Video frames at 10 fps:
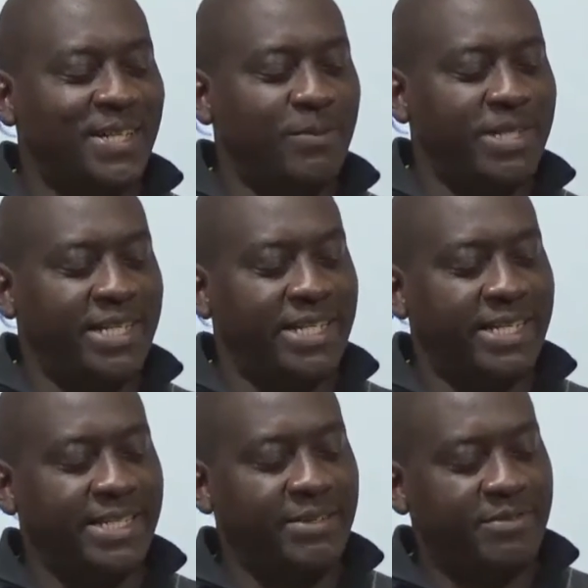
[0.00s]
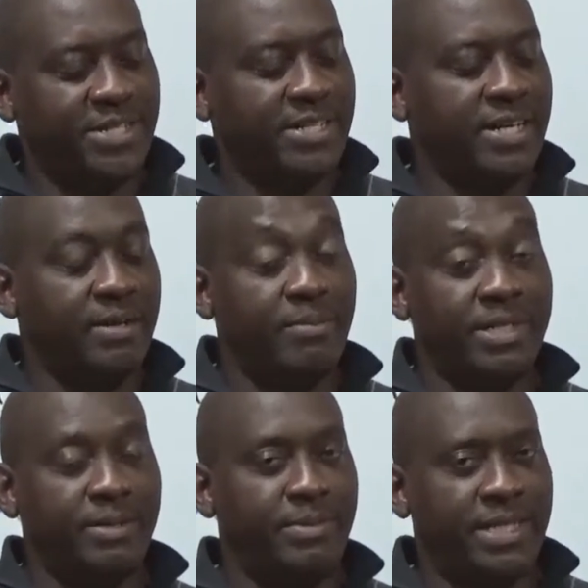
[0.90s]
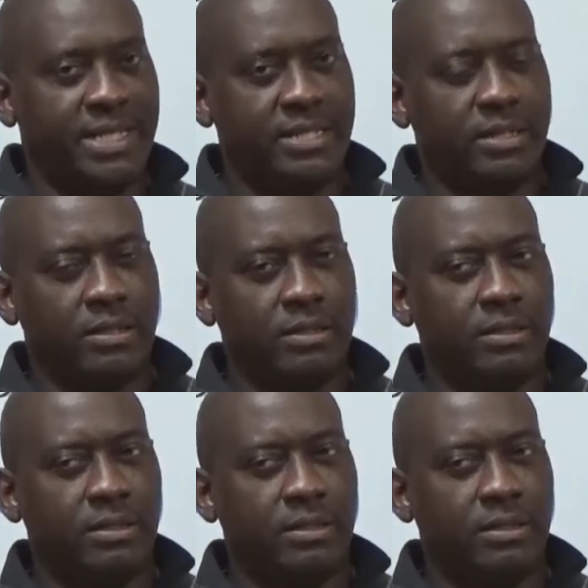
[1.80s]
With the division and the multiplication,